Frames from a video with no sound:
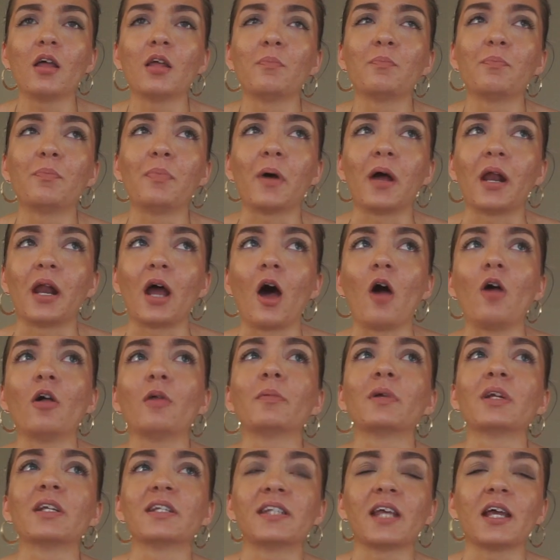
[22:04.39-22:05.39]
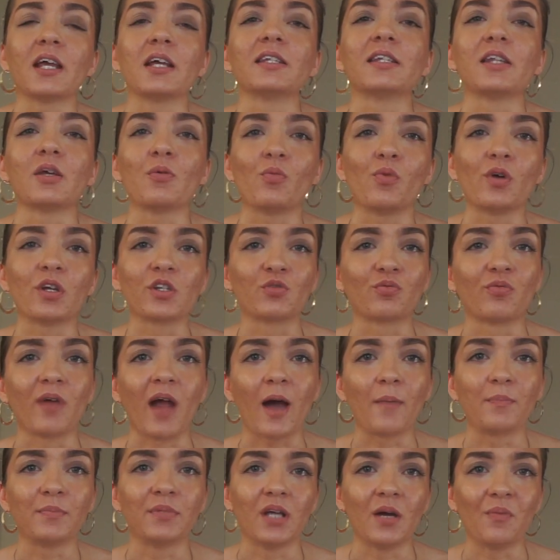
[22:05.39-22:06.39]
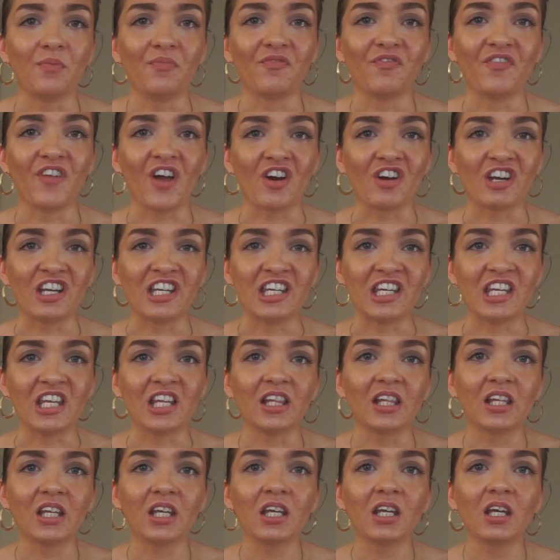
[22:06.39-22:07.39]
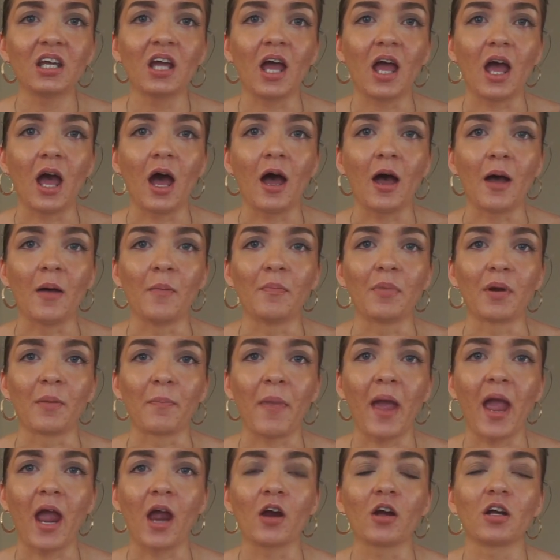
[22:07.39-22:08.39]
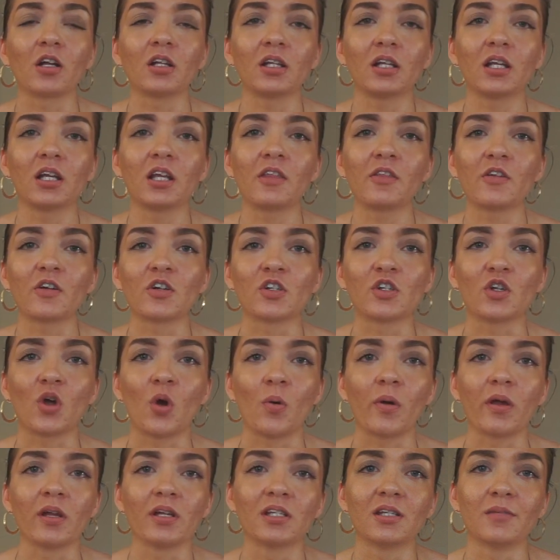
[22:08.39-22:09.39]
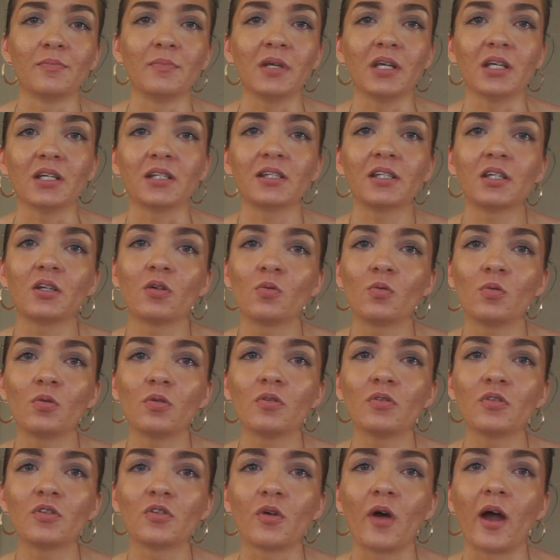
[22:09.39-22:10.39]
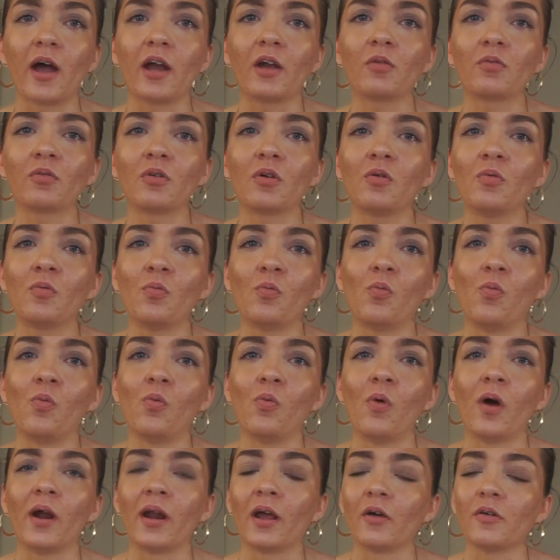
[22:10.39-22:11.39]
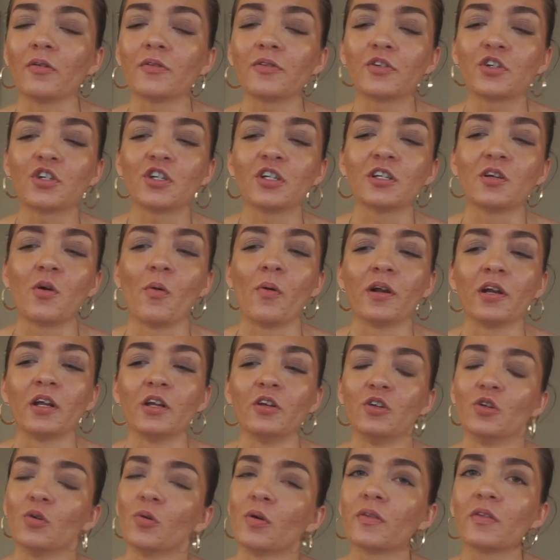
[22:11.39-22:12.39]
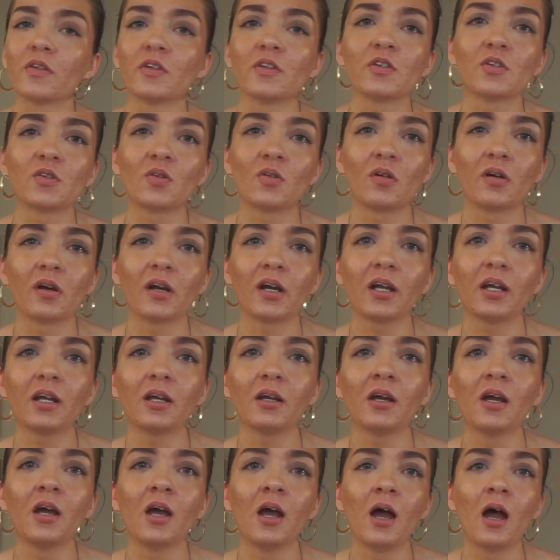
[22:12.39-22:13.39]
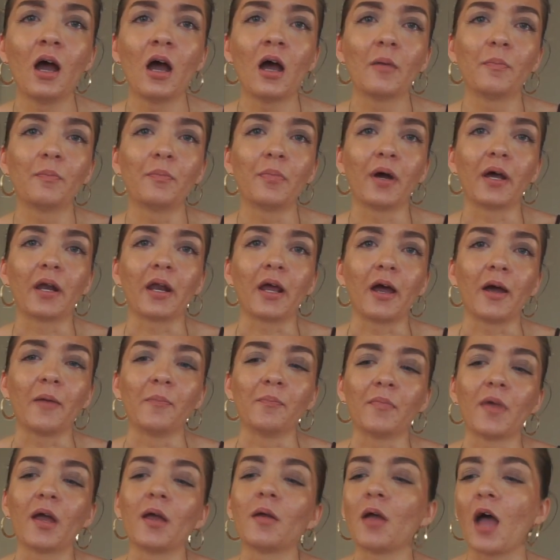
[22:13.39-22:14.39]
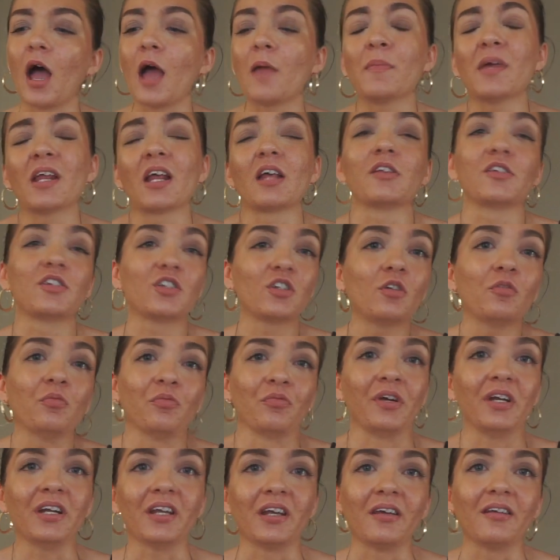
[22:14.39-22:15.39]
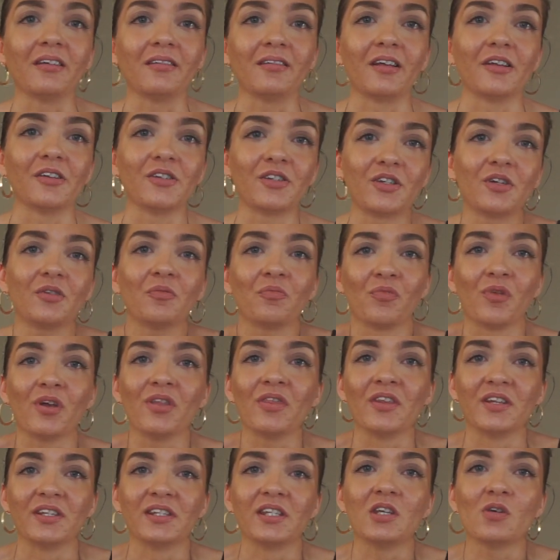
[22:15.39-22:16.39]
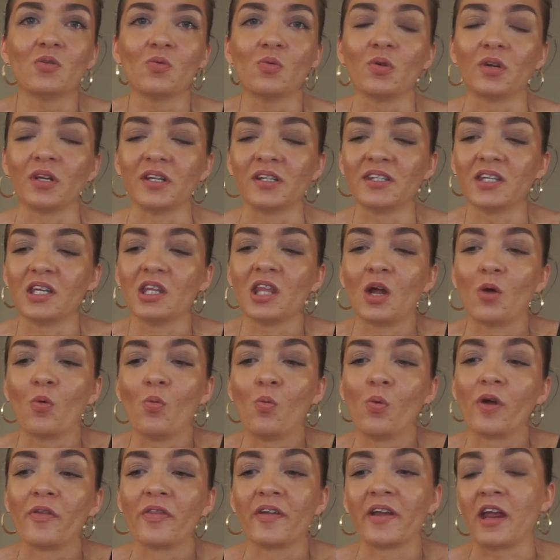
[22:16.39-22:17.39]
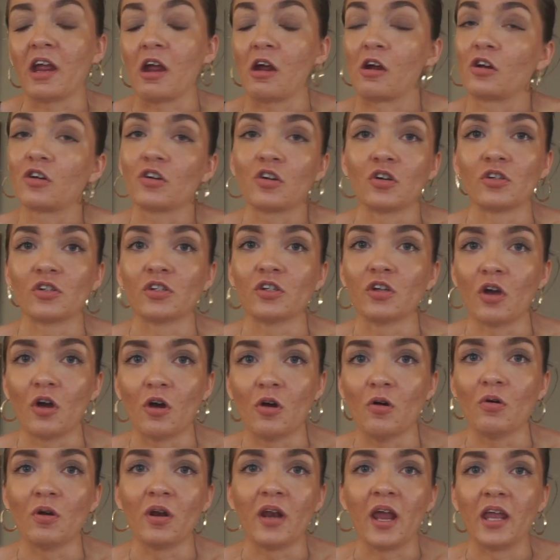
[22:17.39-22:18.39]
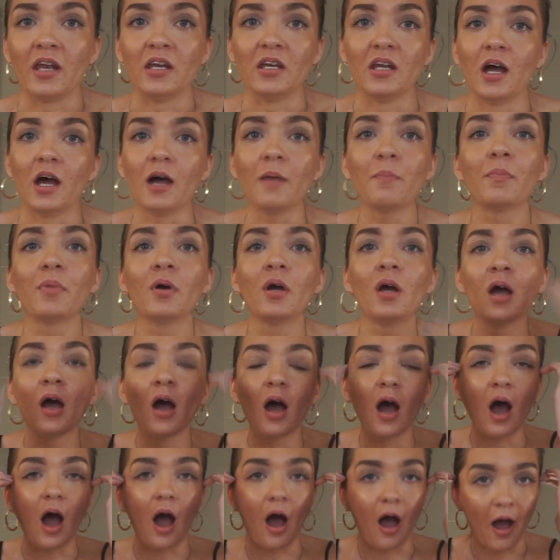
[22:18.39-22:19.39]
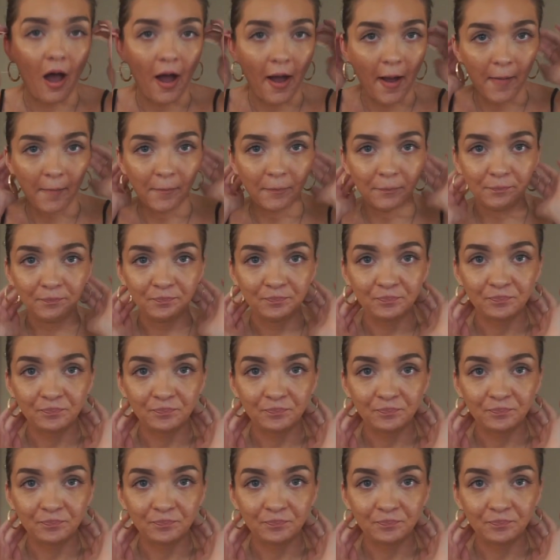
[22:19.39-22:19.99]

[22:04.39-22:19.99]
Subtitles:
But all I'm going to say is it was wrapped up very neatly, but apparently there's going to be a sequel, so I don't know what else she's going to do with the story. But I mean, I'll still read it. I'll still read the sequel to see like where the characters go and end up.